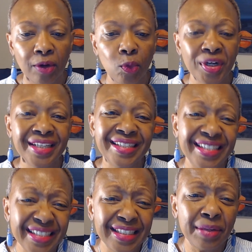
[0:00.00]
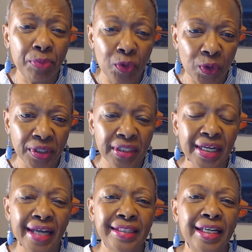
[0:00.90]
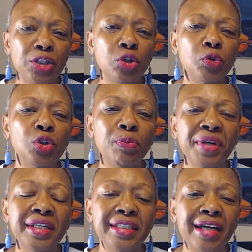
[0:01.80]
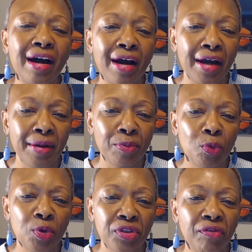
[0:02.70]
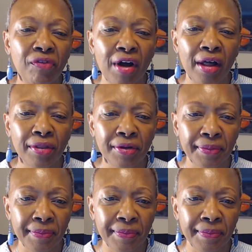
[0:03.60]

What it is important is that you spend time with the Father.